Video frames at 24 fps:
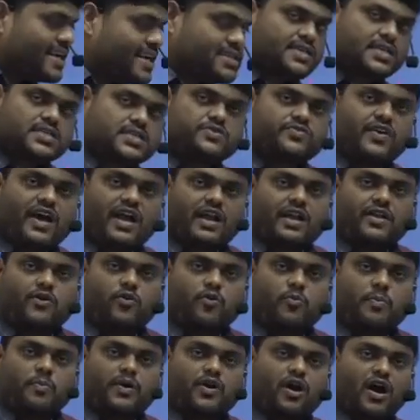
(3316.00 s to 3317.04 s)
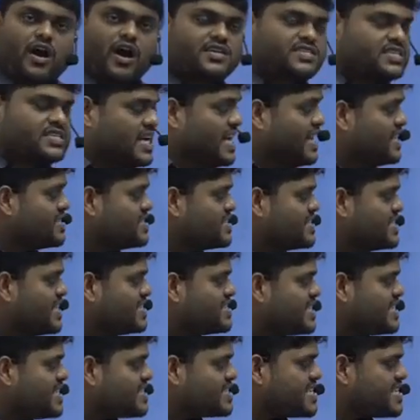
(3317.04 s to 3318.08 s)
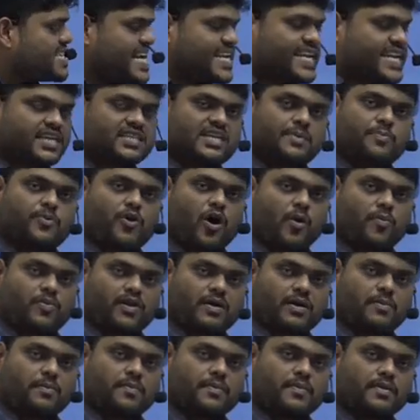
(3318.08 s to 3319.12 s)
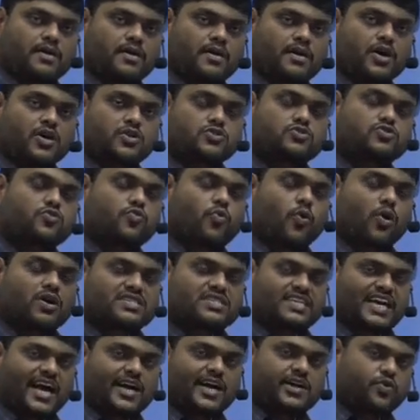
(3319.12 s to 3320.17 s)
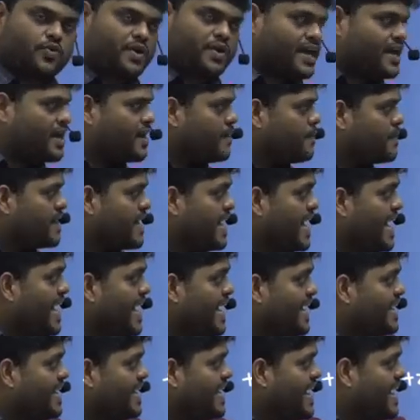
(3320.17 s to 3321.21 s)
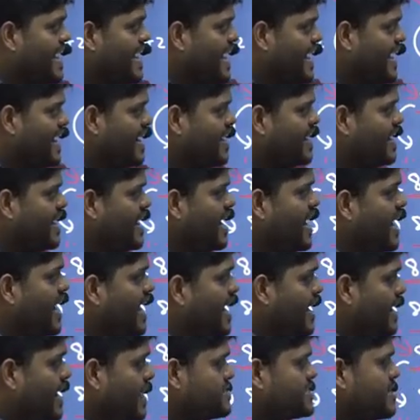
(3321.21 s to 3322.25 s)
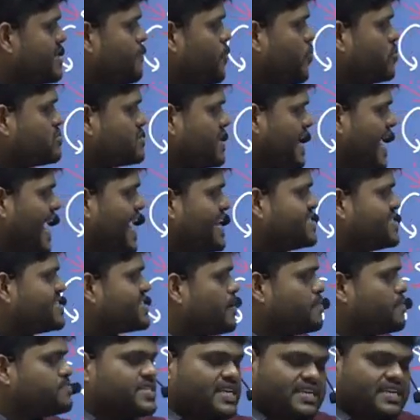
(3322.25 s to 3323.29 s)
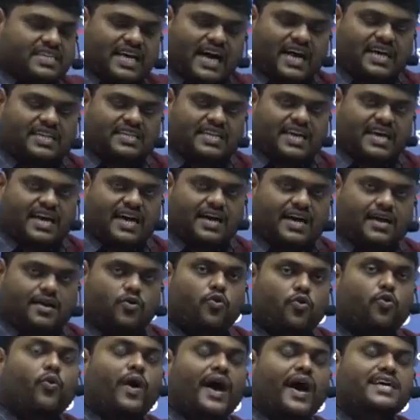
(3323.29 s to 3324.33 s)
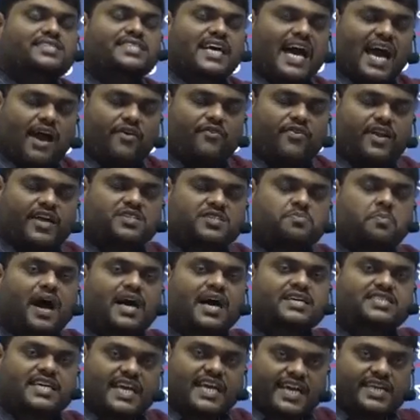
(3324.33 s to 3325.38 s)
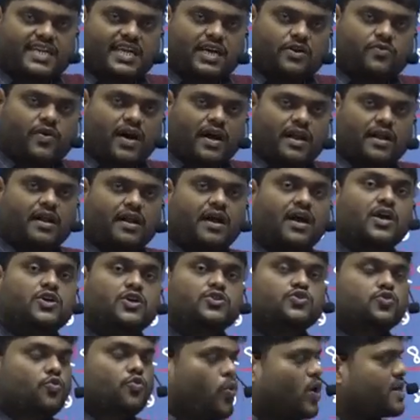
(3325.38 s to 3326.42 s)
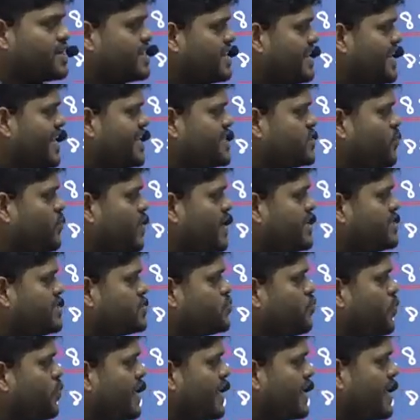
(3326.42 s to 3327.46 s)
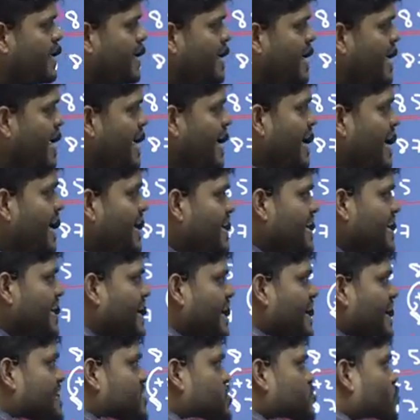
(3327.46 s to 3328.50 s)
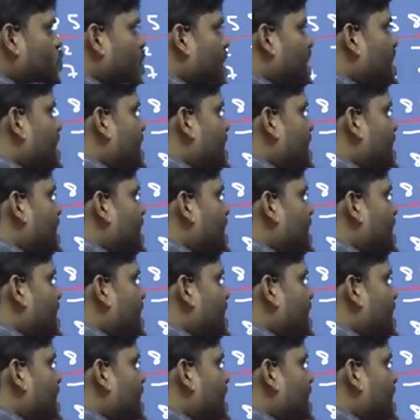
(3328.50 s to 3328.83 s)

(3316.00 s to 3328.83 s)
this value because this is creating the problem. So what they are doing here, suppose n subject are there who has average marks 81. So what each one is doing? Each one